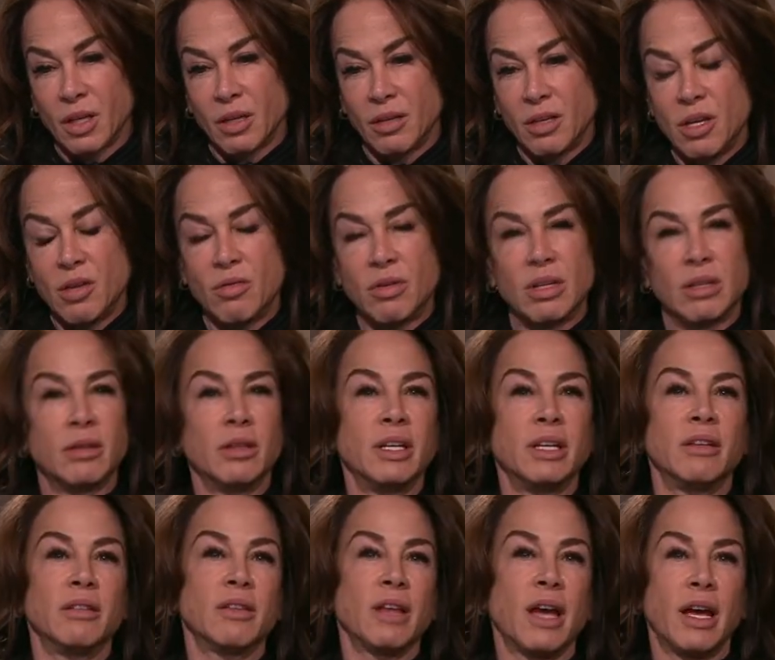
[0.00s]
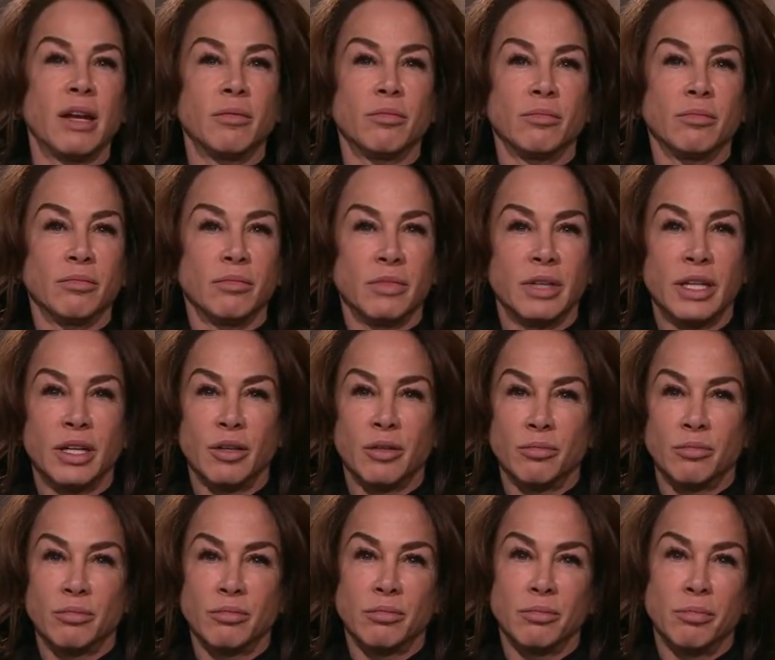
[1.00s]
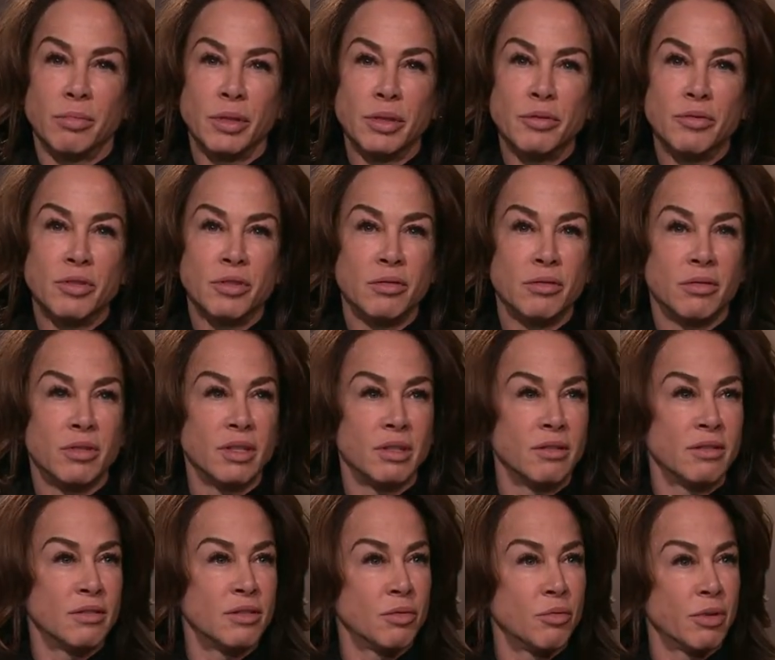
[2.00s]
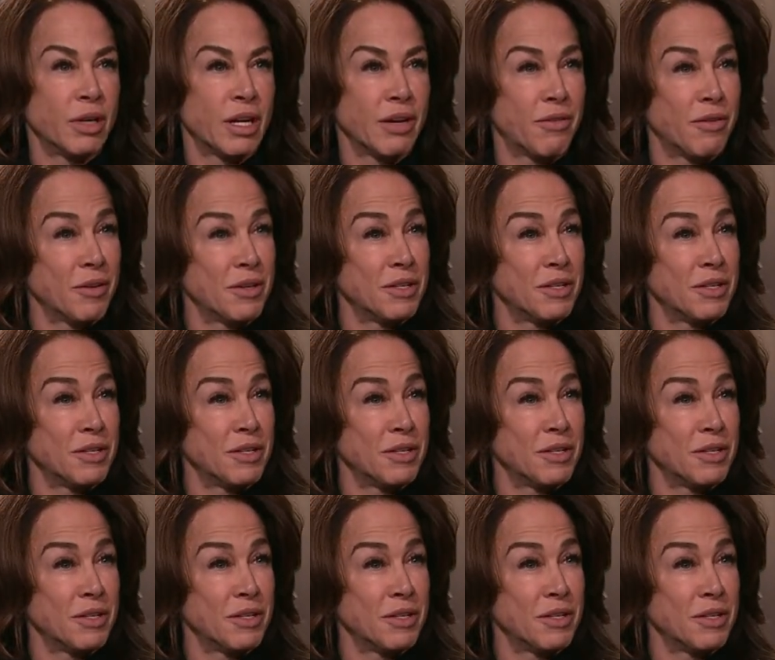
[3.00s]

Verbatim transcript: you can link that, you know, Bluetooth it to whatever